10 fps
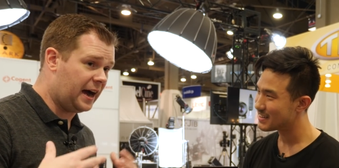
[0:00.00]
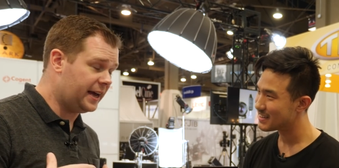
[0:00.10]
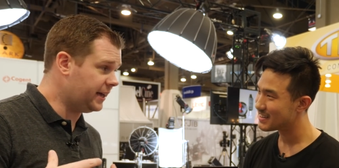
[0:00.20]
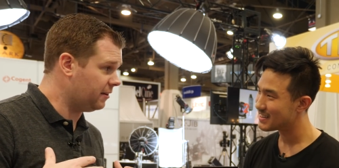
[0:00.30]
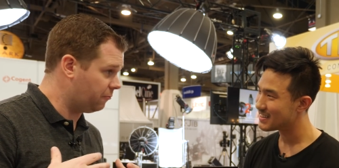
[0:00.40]

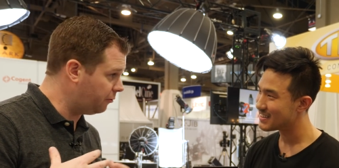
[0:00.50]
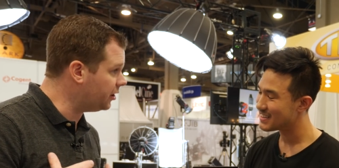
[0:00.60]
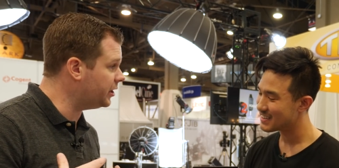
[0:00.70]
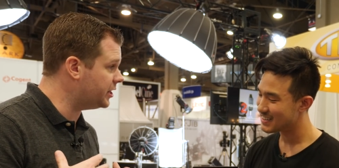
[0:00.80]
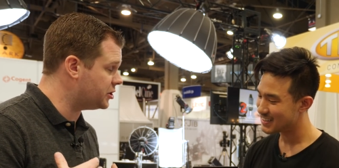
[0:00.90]
Speaker 1: I
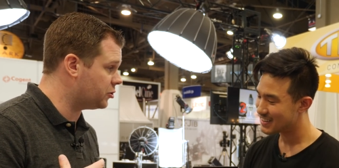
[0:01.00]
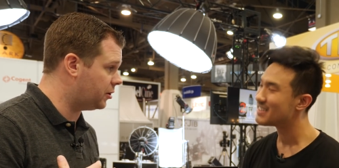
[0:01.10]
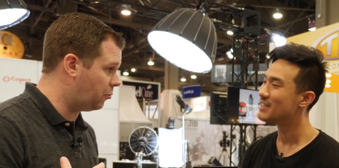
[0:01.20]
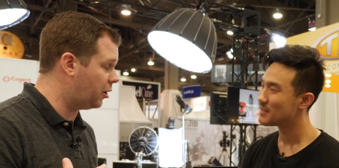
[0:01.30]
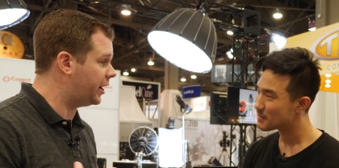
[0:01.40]
really
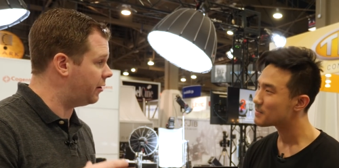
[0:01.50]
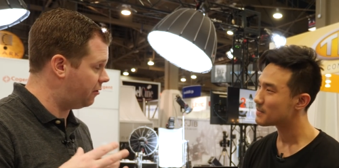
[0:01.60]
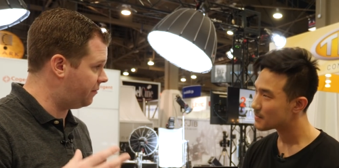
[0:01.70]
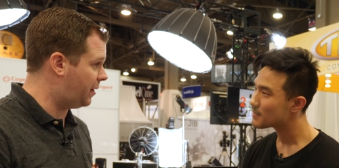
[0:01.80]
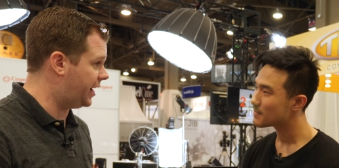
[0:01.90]
enjoy
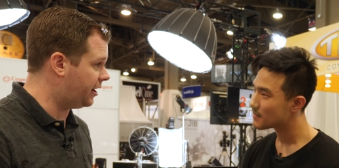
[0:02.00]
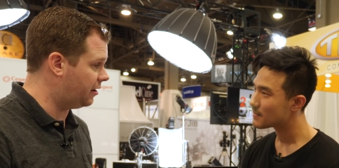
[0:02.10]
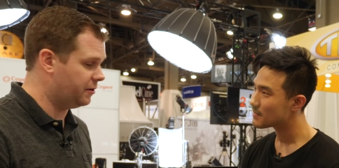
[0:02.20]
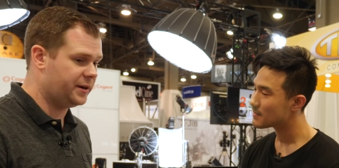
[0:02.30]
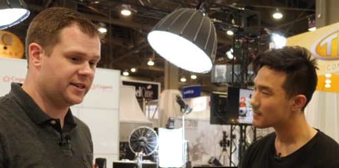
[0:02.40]
working with
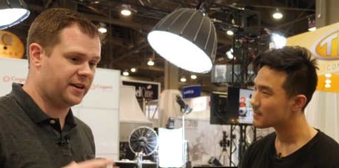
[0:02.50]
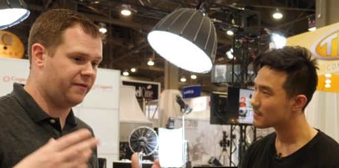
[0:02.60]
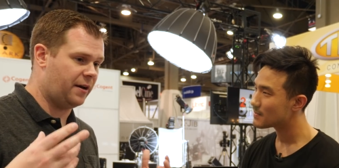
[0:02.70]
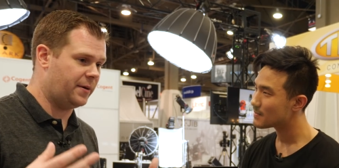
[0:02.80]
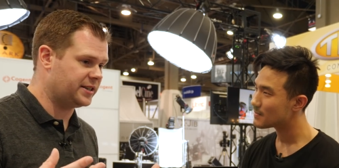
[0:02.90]
bicolor because I
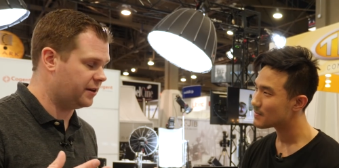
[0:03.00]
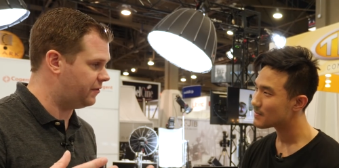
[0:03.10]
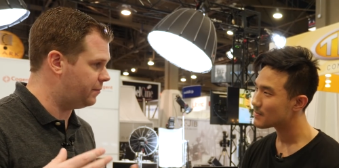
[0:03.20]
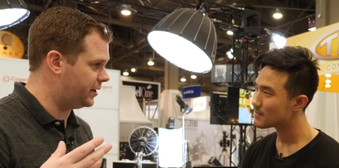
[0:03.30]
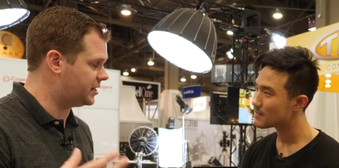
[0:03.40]
find
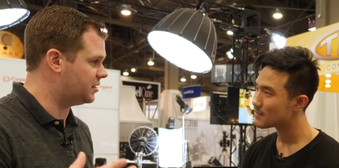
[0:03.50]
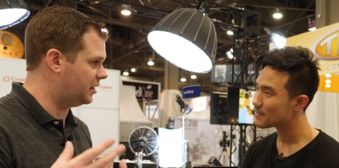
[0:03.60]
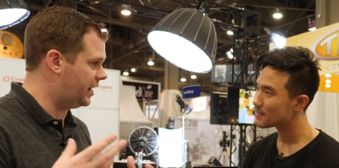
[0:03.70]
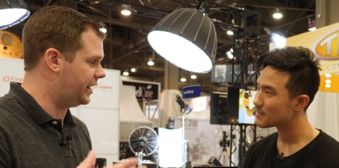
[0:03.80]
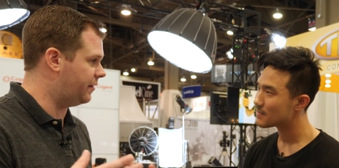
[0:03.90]
myself in
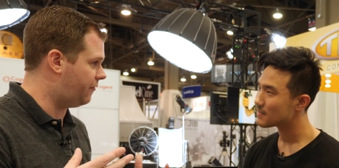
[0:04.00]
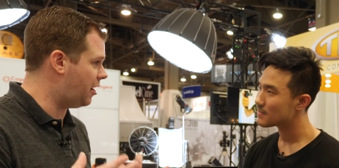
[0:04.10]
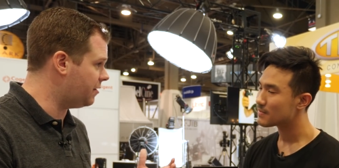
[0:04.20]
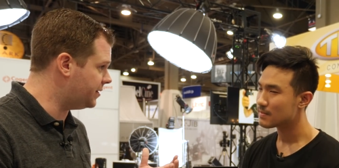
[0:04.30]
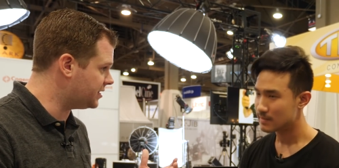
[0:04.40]
mixed lighting
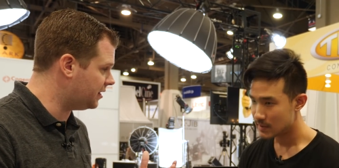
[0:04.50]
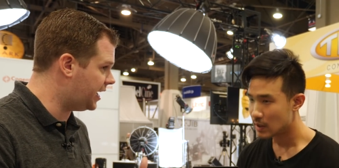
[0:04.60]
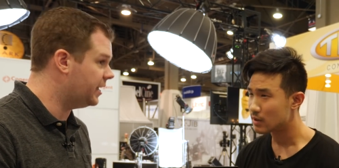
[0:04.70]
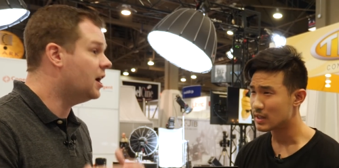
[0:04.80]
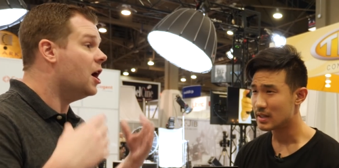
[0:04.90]
environments a
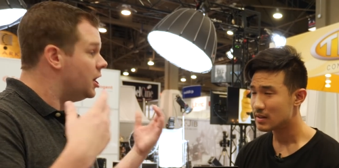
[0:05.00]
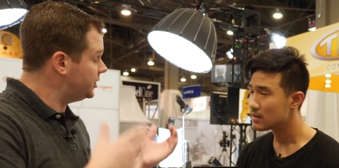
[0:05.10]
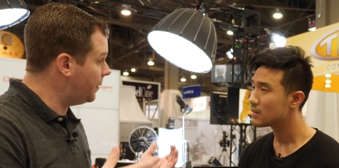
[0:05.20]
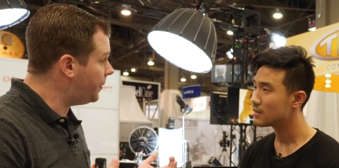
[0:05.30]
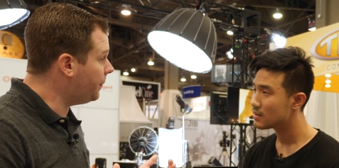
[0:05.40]
lot. Totally.
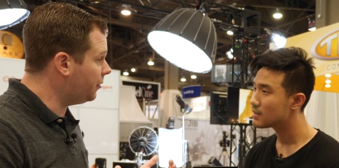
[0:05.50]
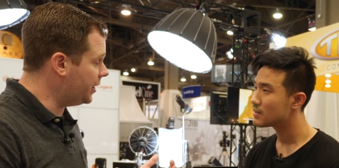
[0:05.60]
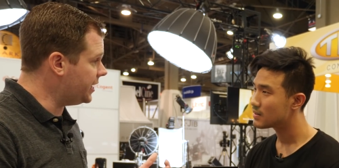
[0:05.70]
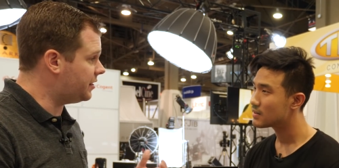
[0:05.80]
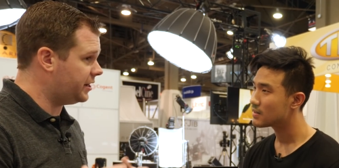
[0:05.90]
Some
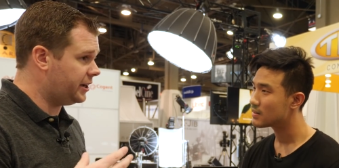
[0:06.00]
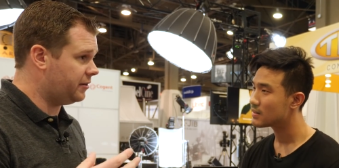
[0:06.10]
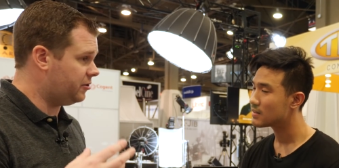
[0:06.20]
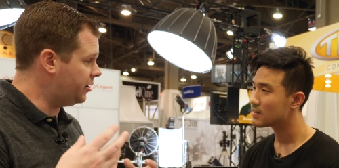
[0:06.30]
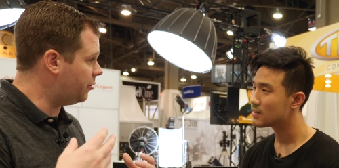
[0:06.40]
people like
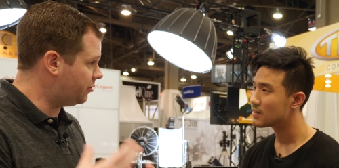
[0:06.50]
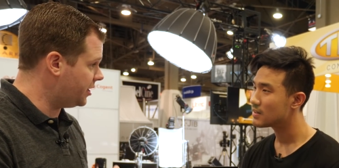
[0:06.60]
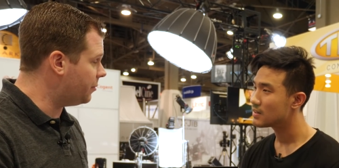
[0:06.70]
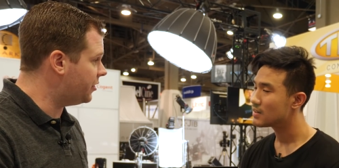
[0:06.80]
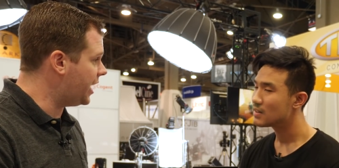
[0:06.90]
the you know
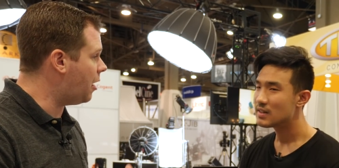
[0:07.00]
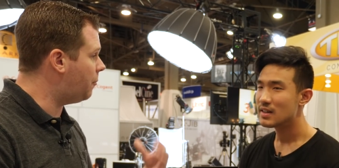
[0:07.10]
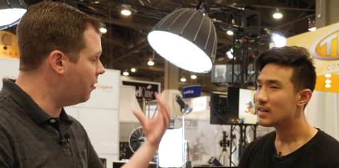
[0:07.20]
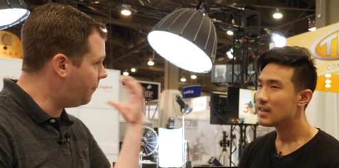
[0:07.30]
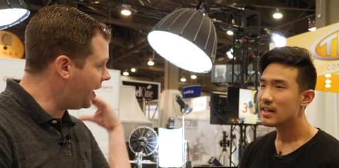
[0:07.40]
double the
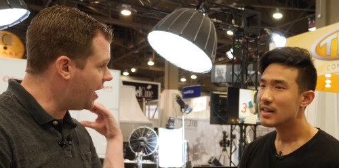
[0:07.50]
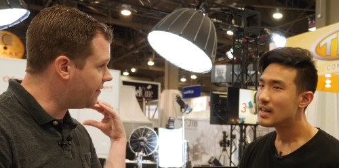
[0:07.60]
output by